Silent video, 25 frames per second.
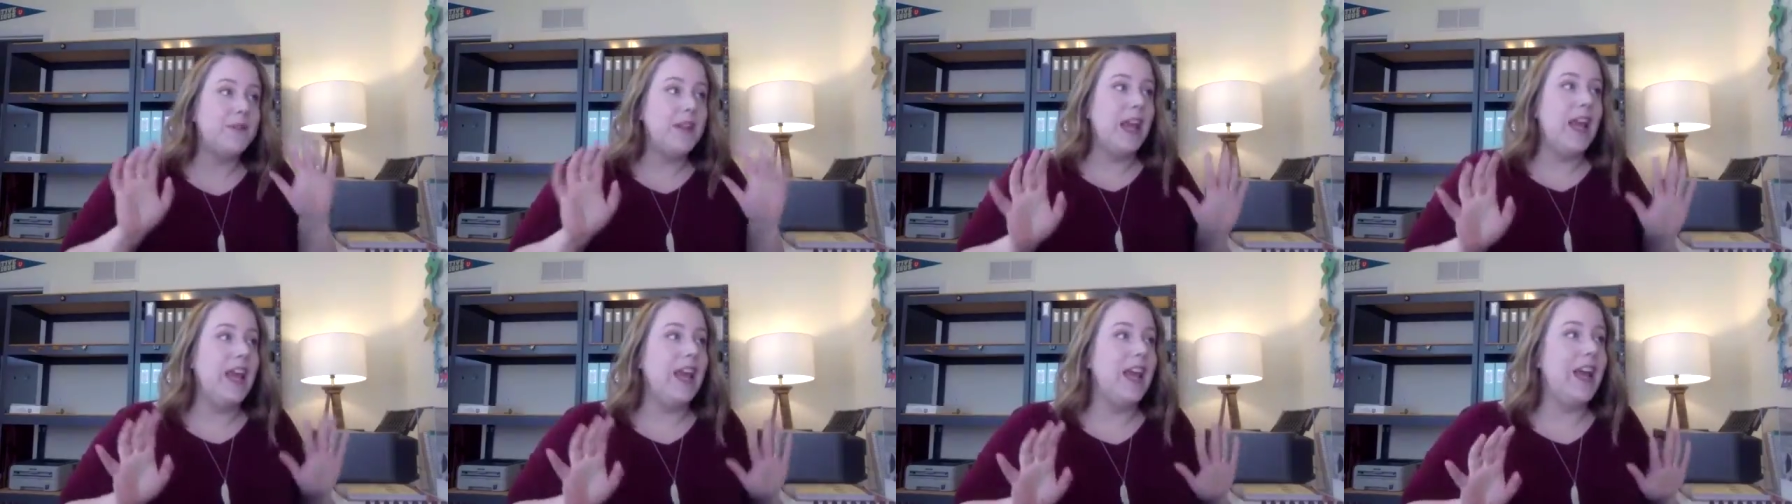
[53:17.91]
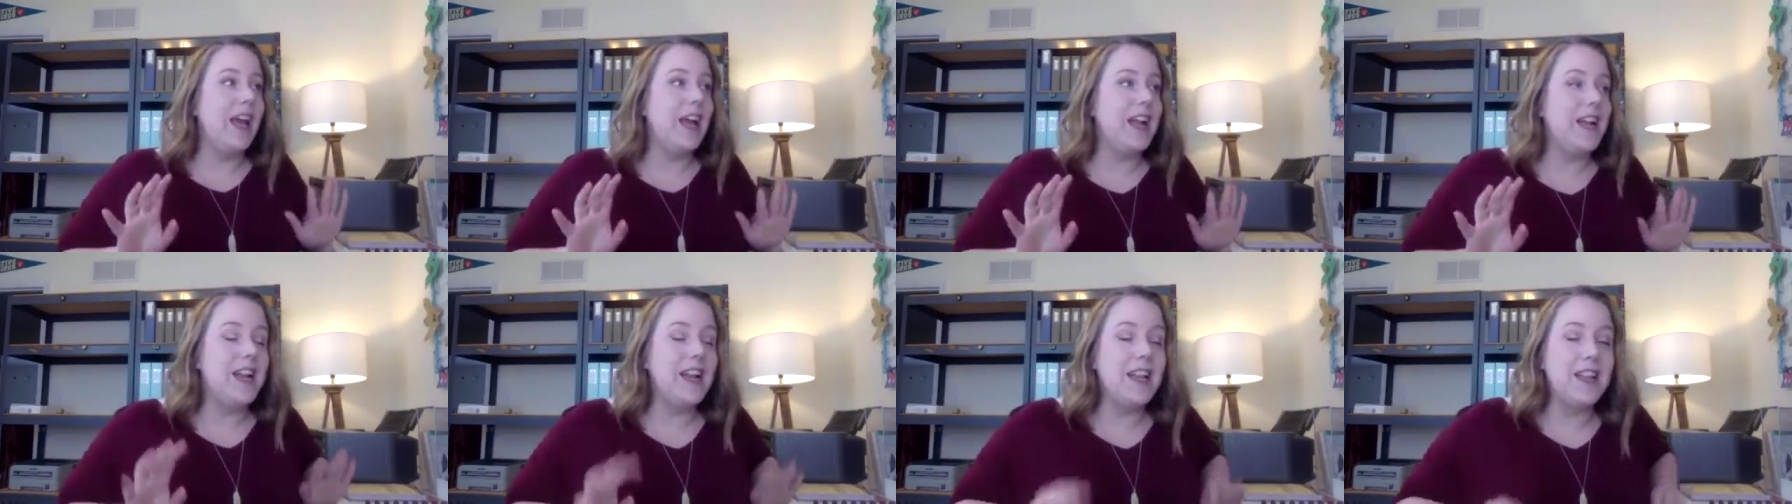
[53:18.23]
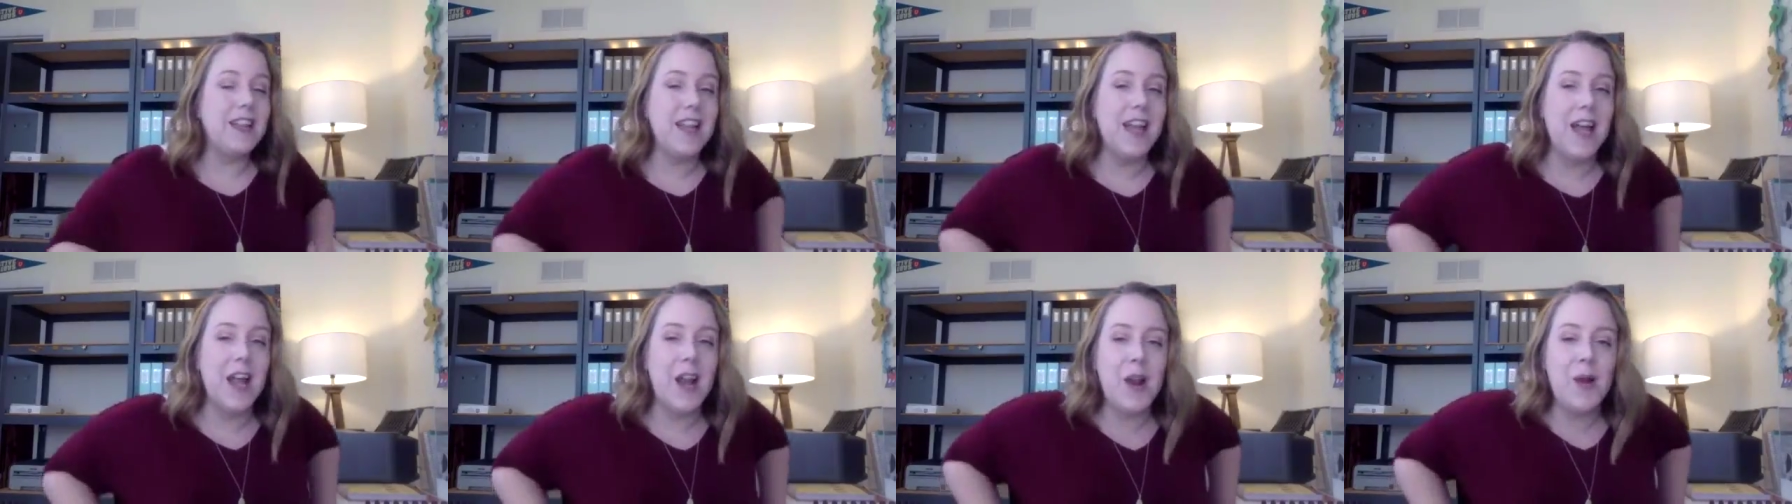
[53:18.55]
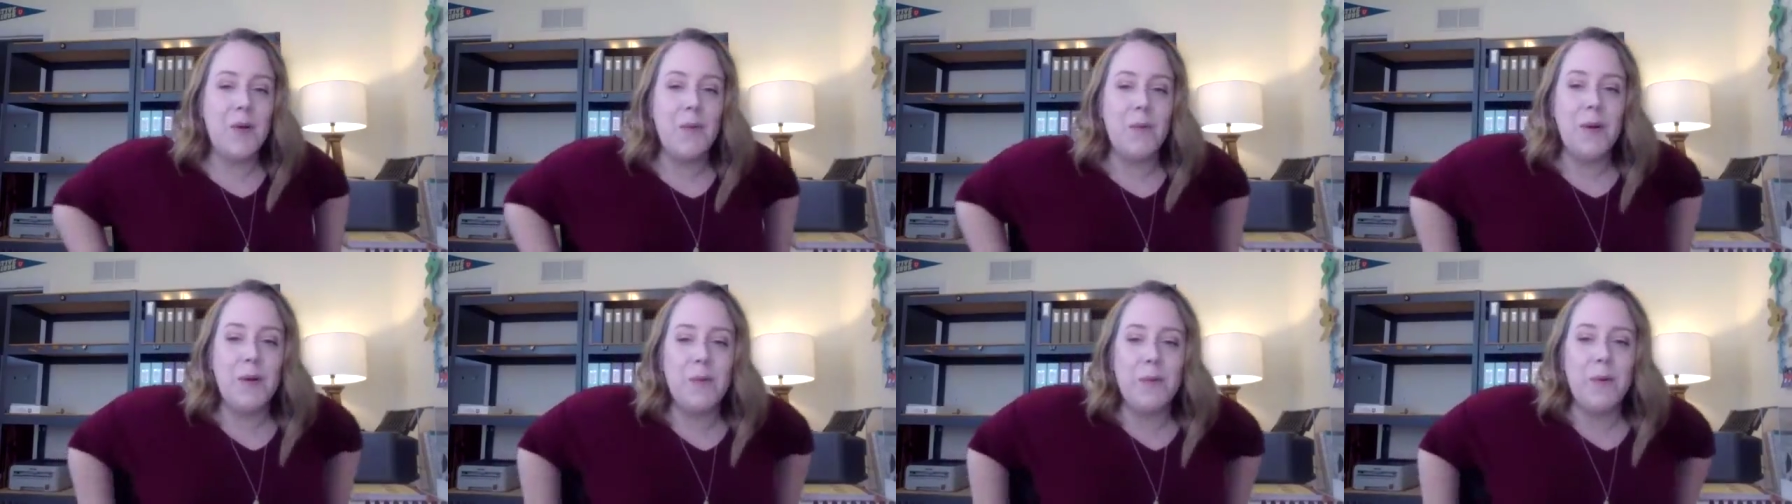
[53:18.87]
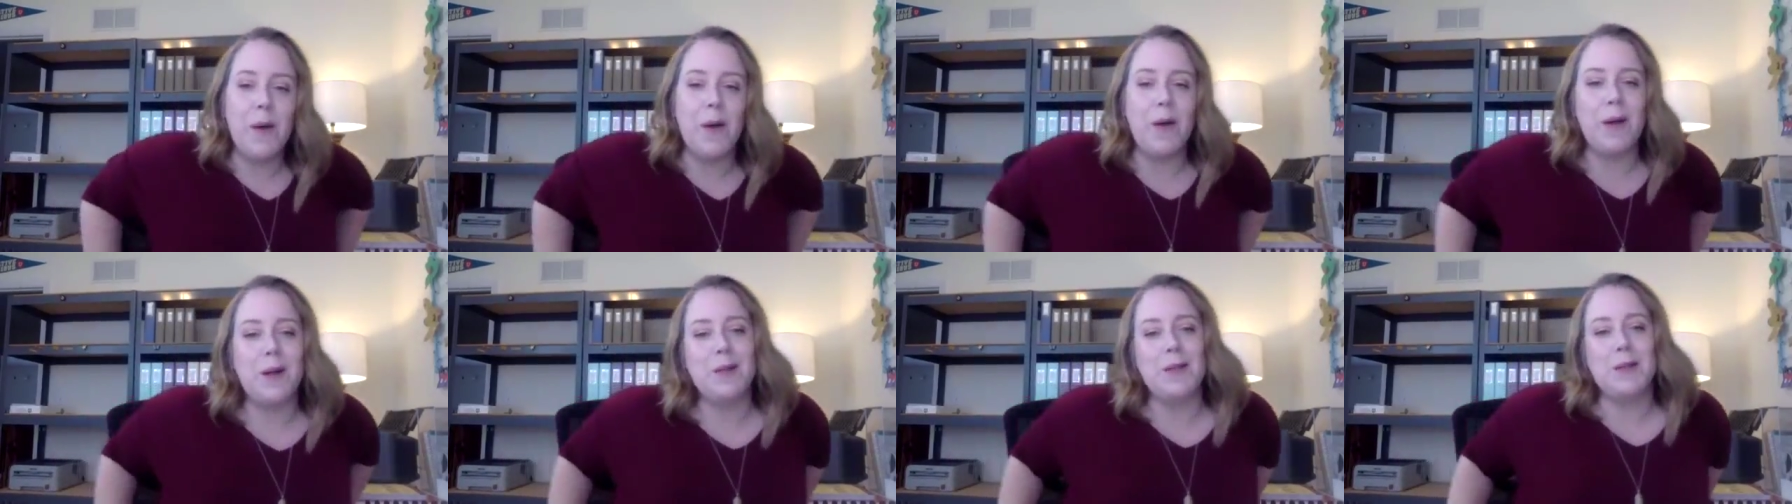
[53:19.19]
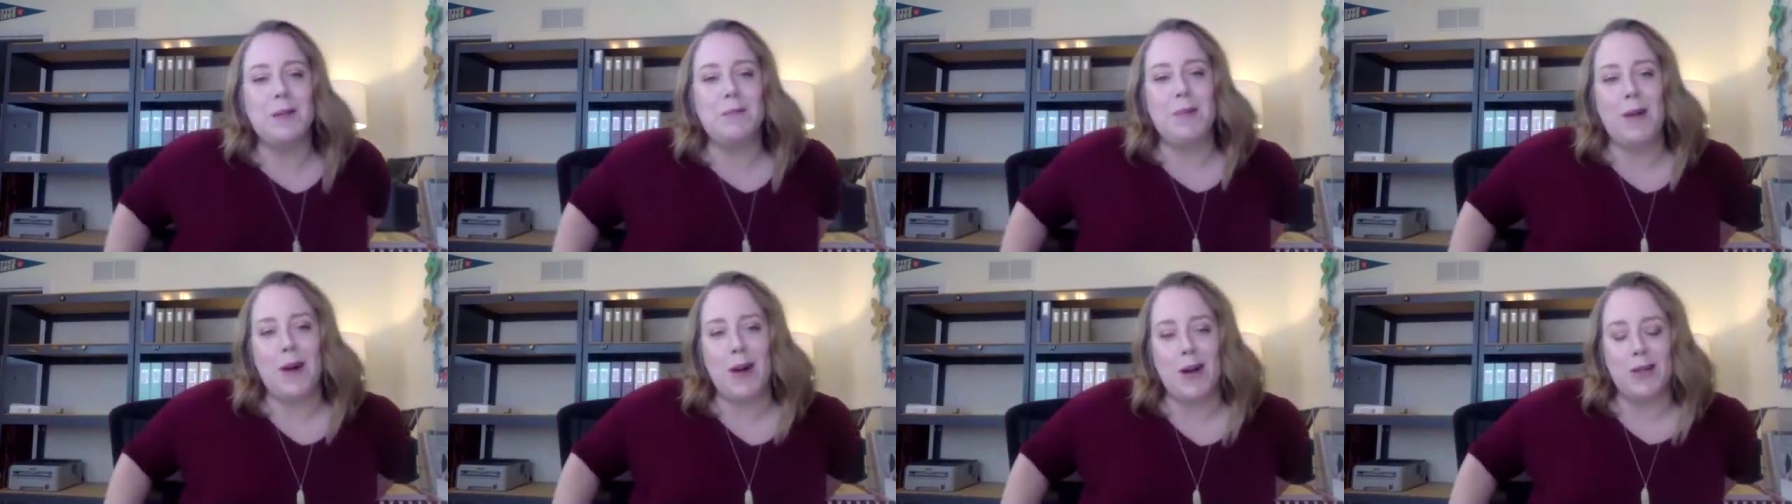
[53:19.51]
and then we will
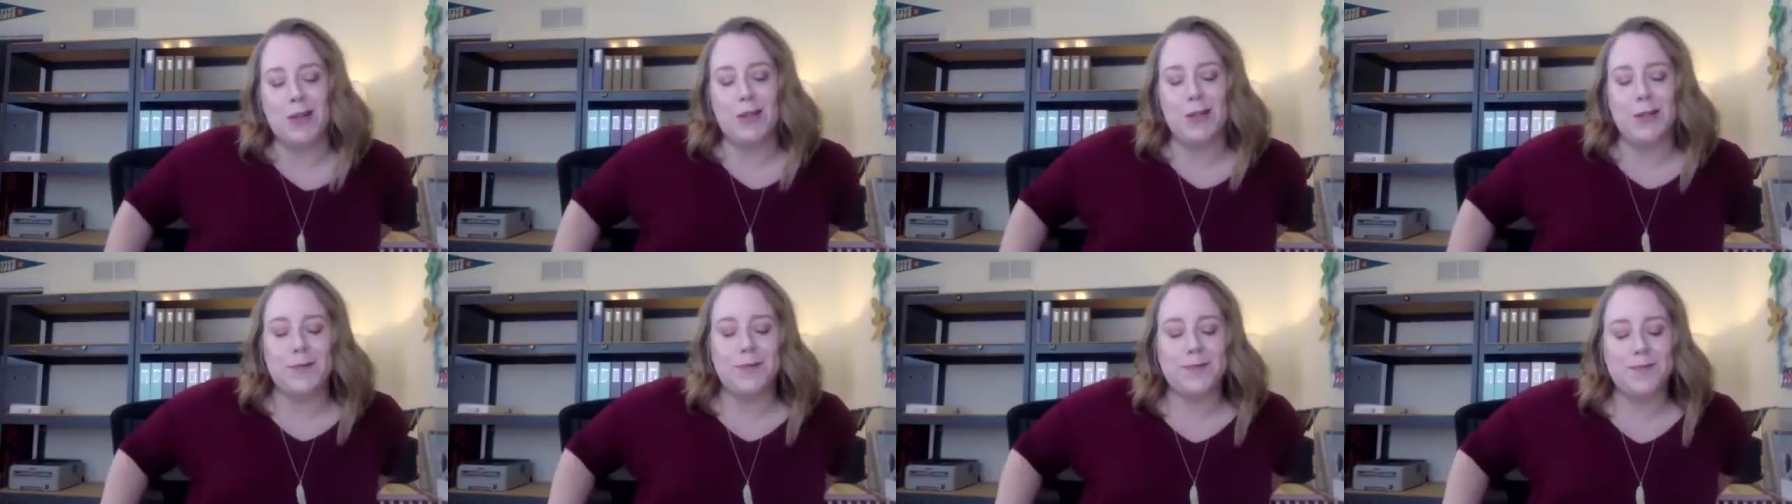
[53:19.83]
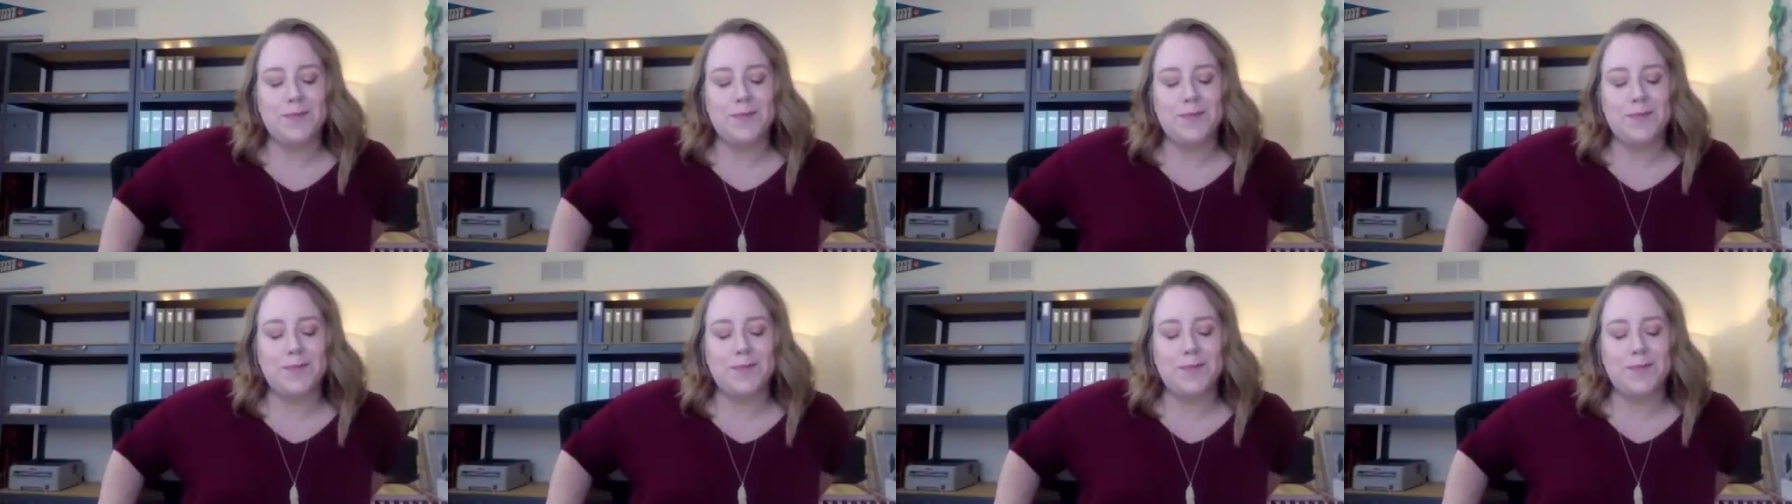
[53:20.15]
depart.